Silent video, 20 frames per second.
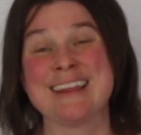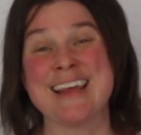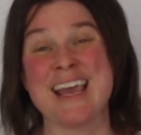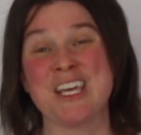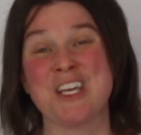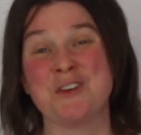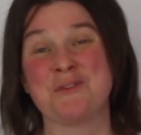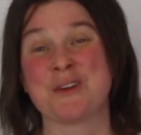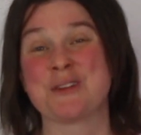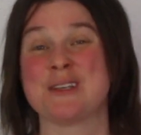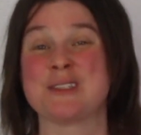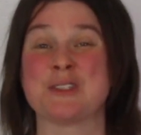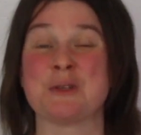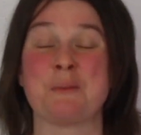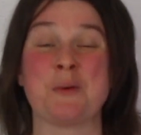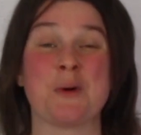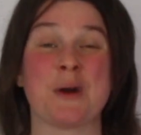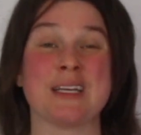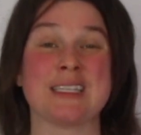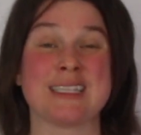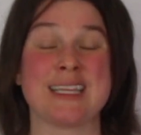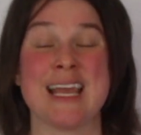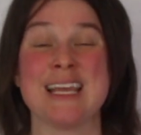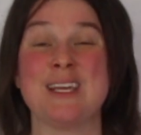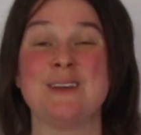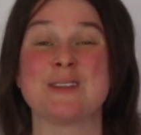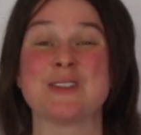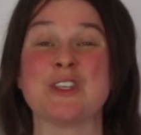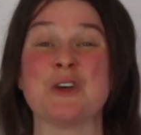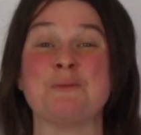Thank you for the support.
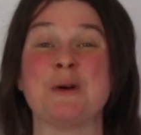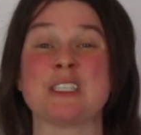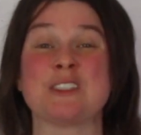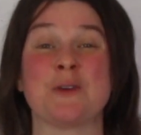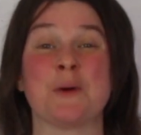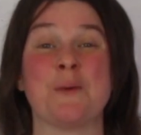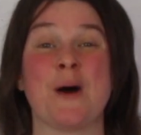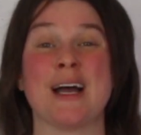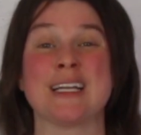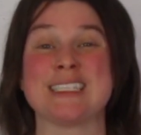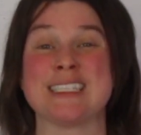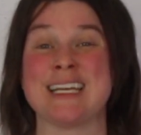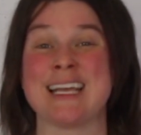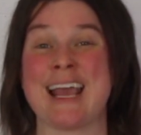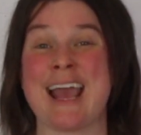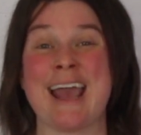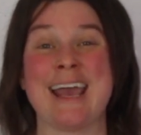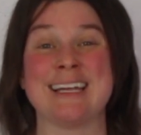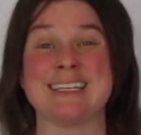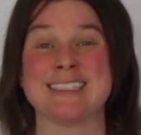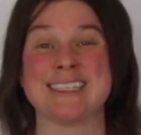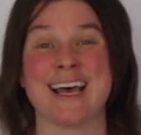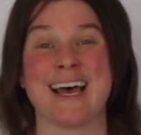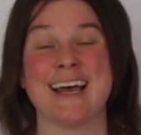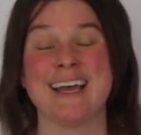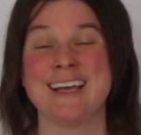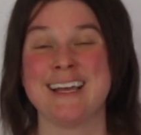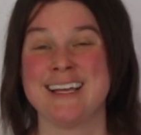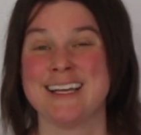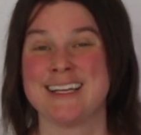Thank you so much for watching, and
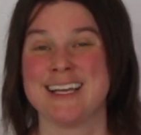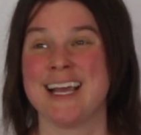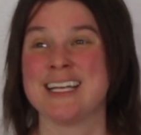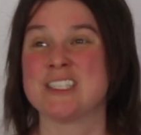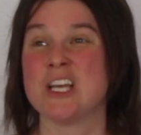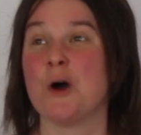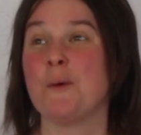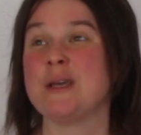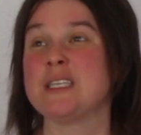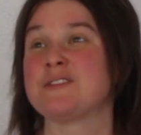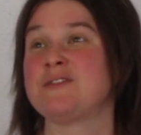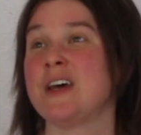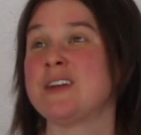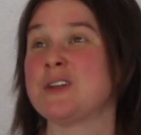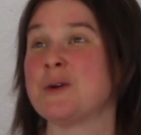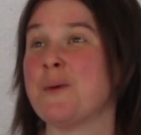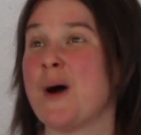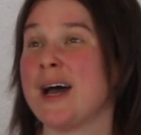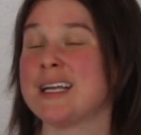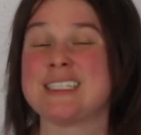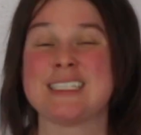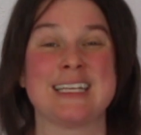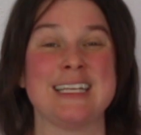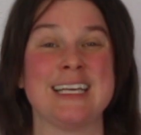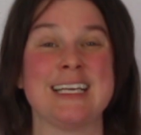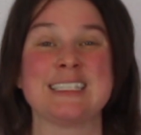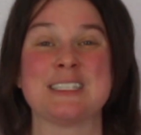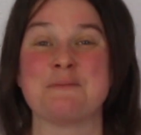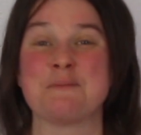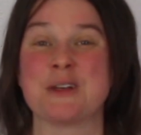uh, it's always fun to watch
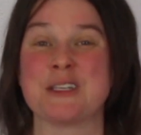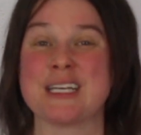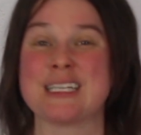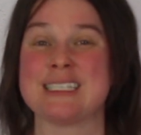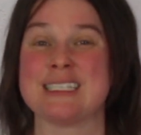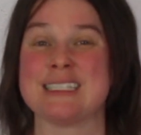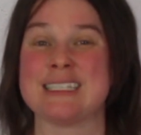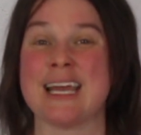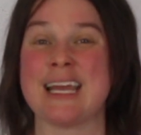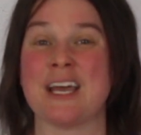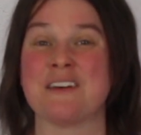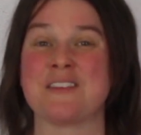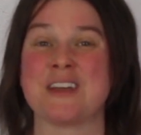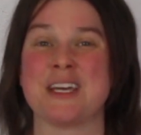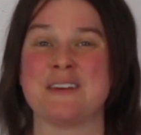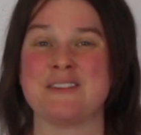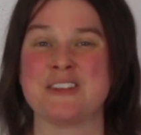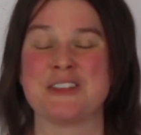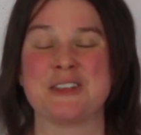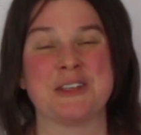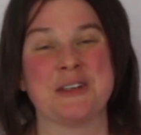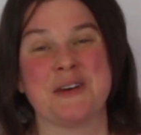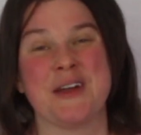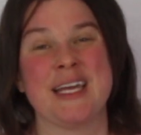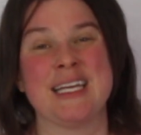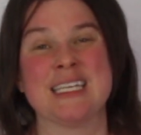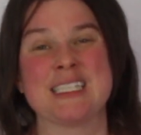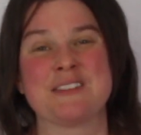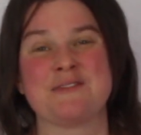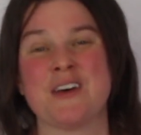things and predictions I have come true.
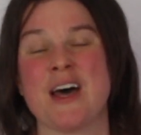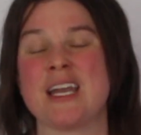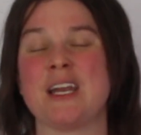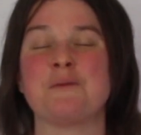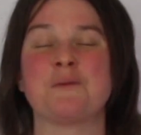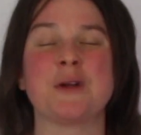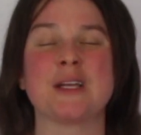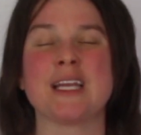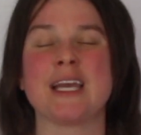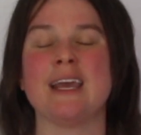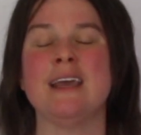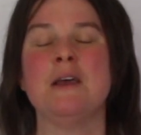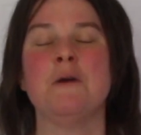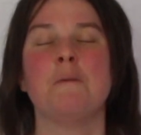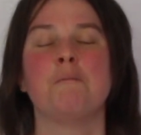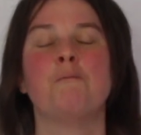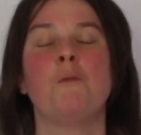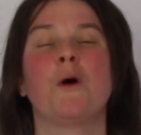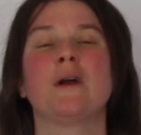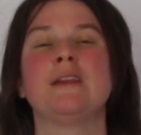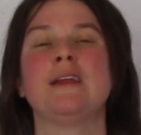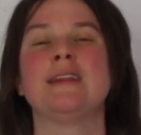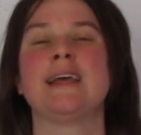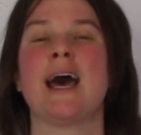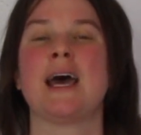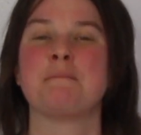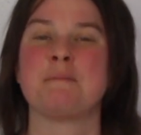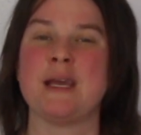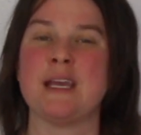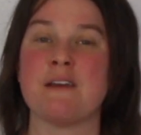It is fun, and really, more than
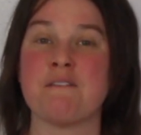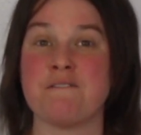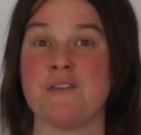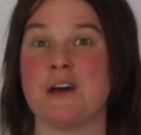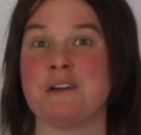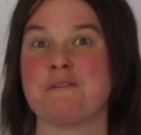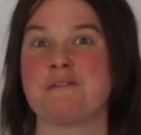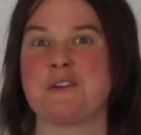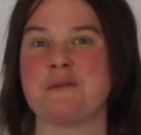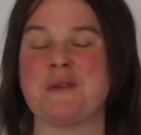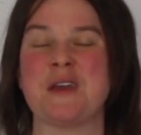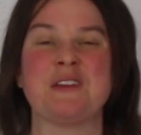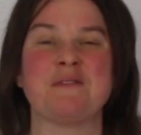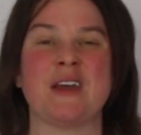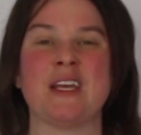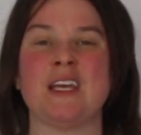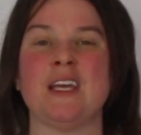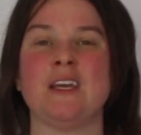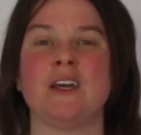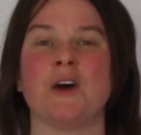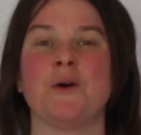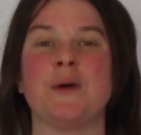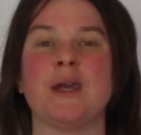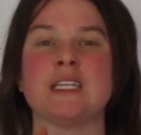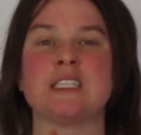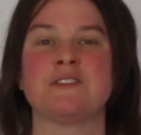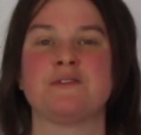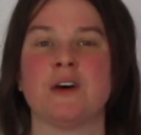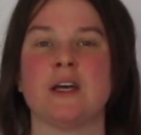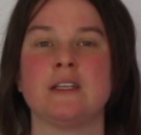that being fun for me and my ego,
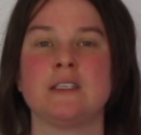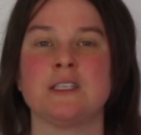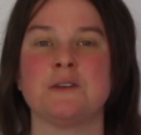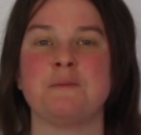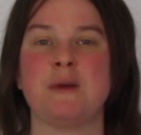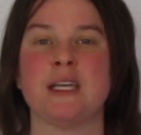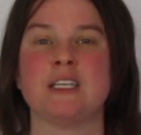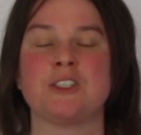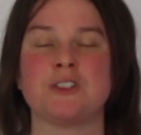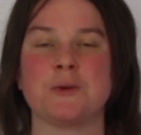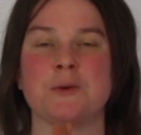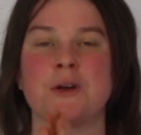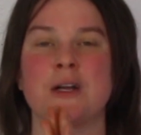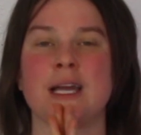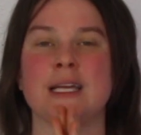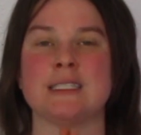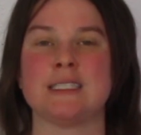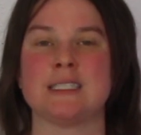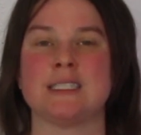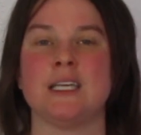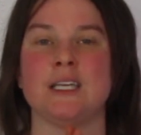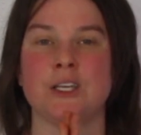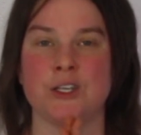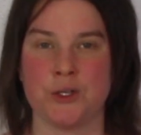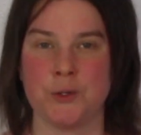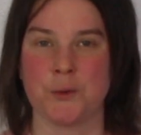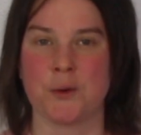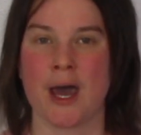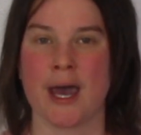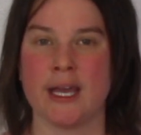it's fun to make sure and see
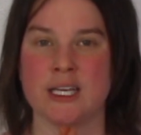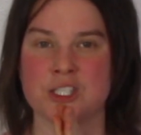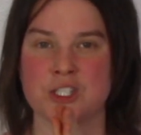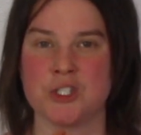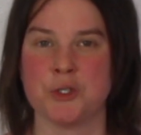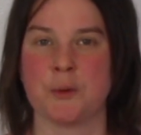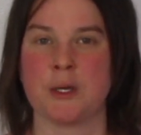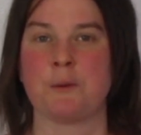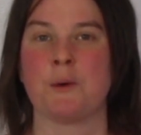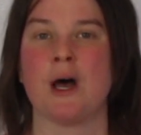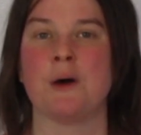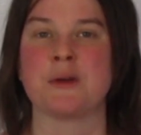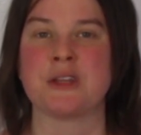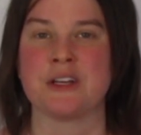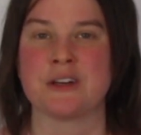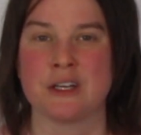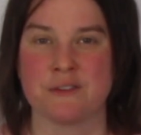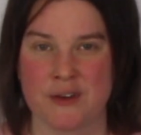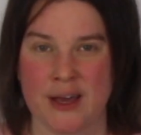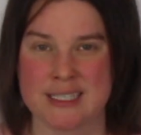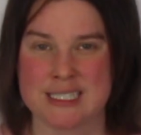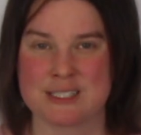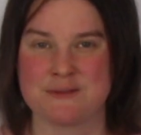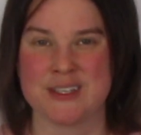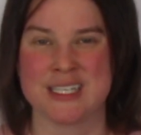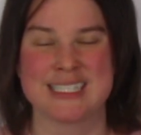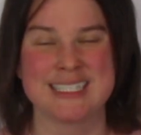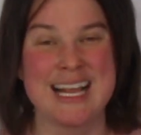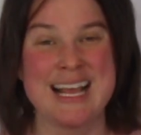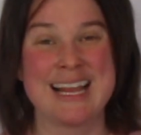you guys doing well with your
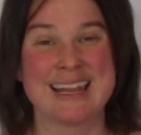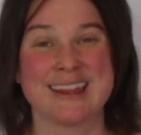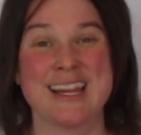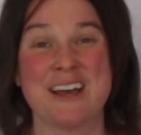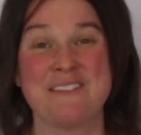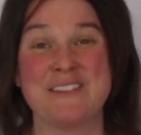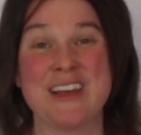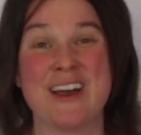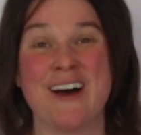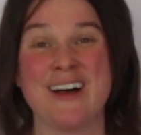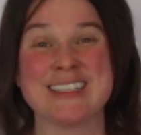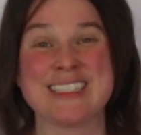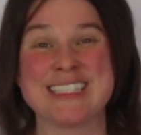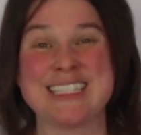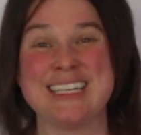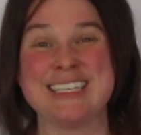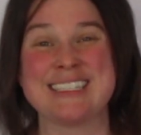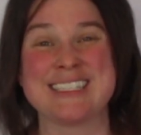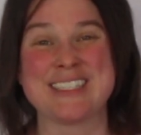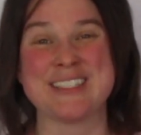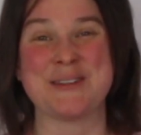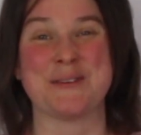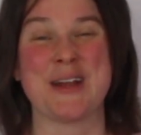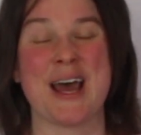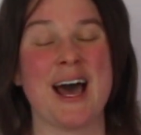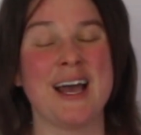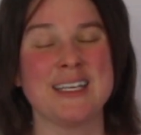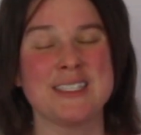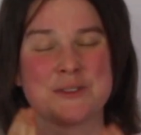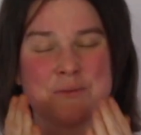investments. Love y'all. I'll see you soon.
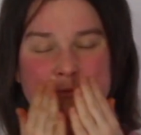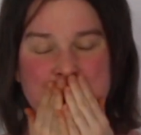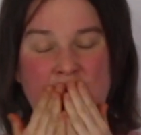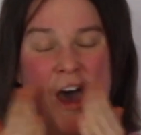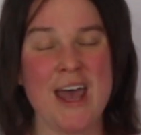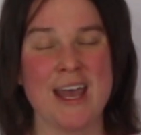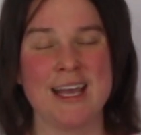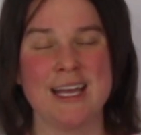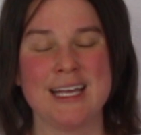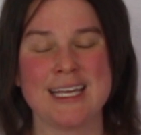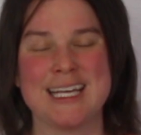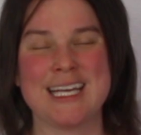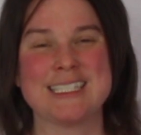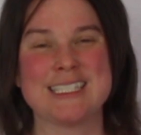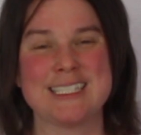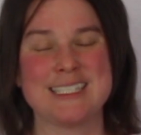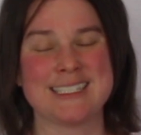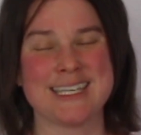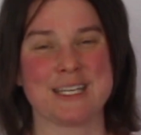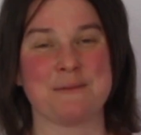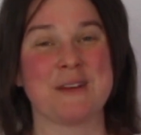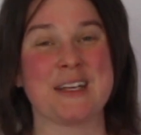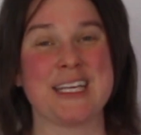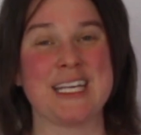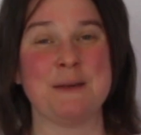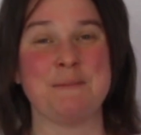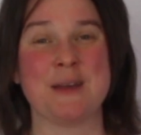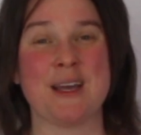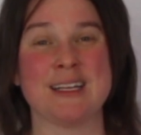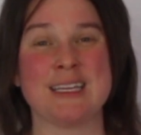Hugs, mwah, kisses, and I'm going to
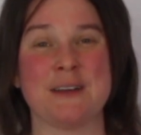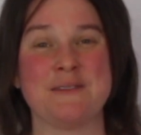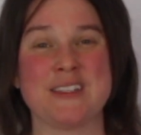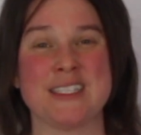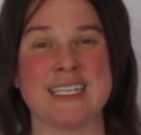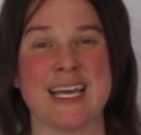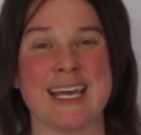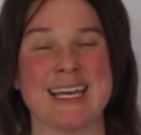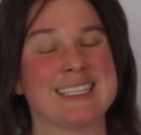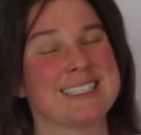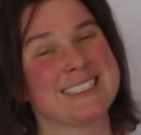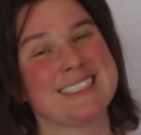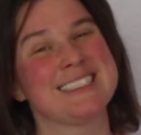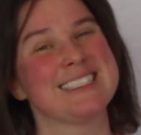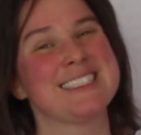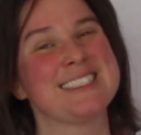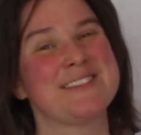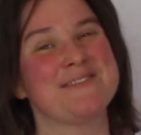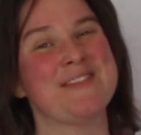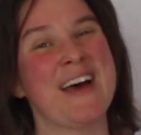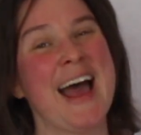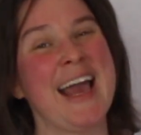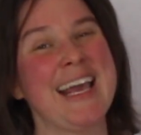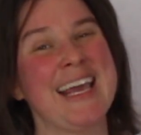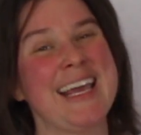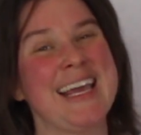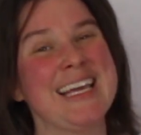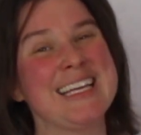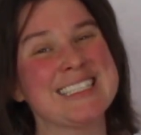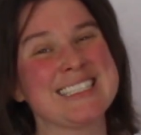keep y'all up to date.
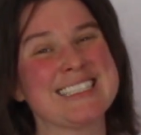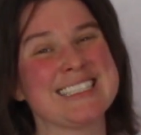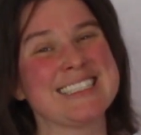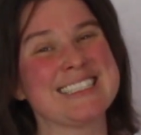Bye!